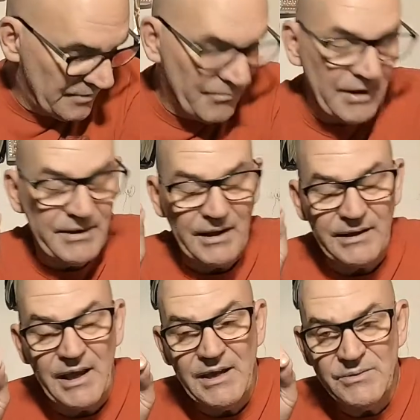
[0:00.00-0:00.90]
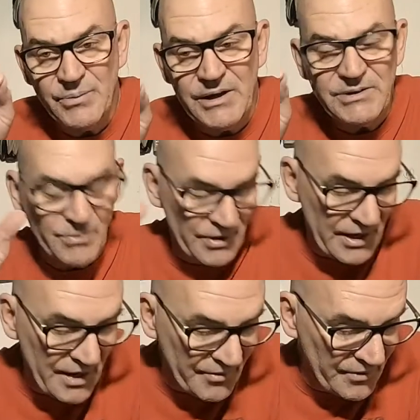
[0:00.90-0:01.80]
it may take days, weeks,
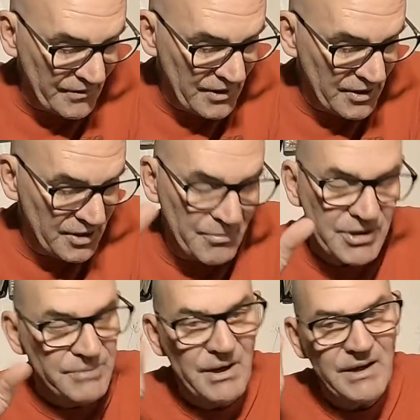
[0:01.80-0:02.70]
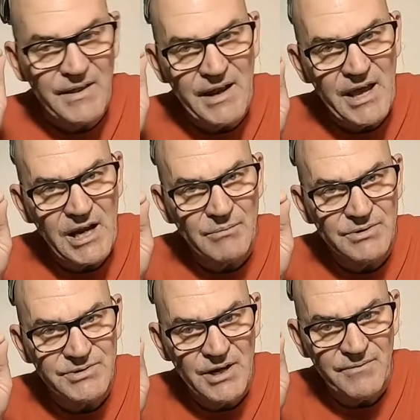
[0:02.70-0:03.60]
whatever, but you're making that
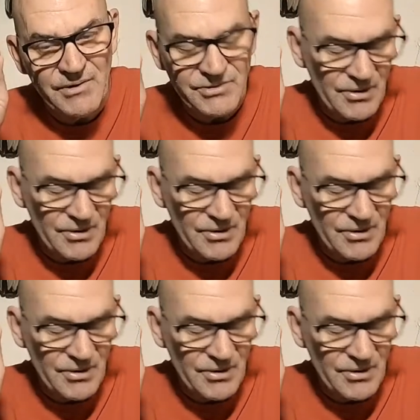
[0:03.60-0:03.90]
animal suffer.